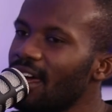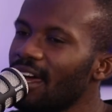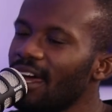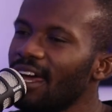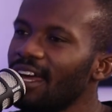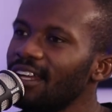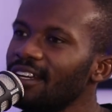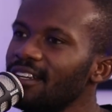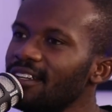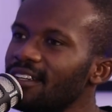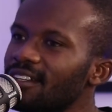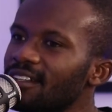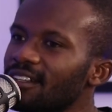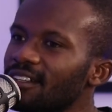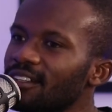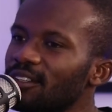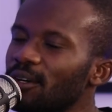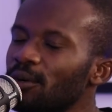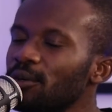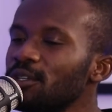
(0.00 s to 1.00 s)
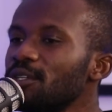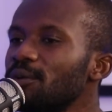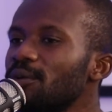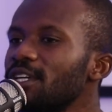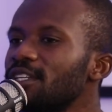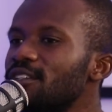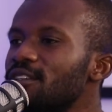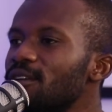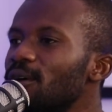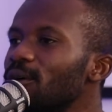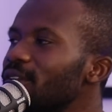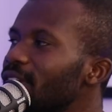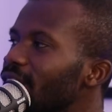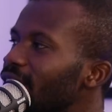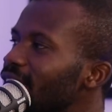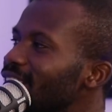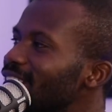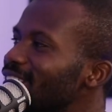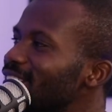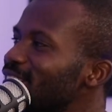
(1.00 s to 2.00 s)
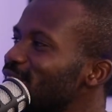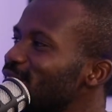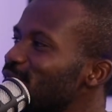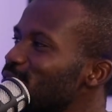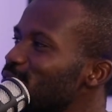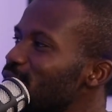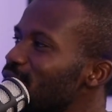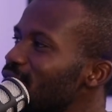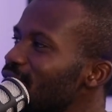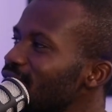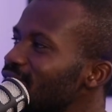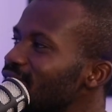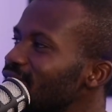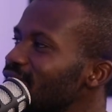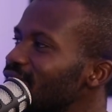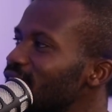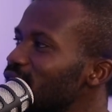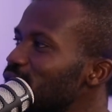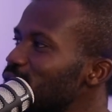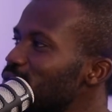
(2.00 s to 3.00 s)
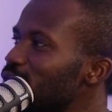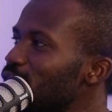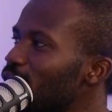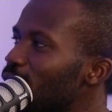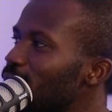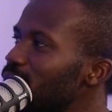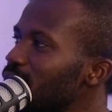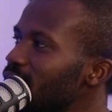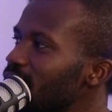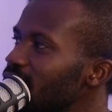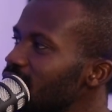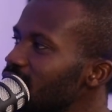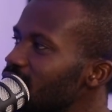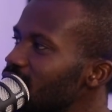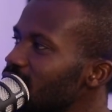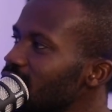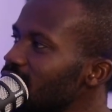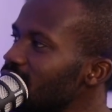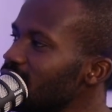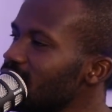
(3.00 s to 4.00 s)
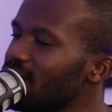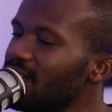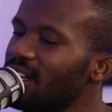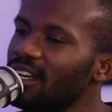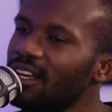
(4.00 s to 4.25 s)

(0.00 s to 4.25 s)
And the only way to know that is if you're testing the different combinations.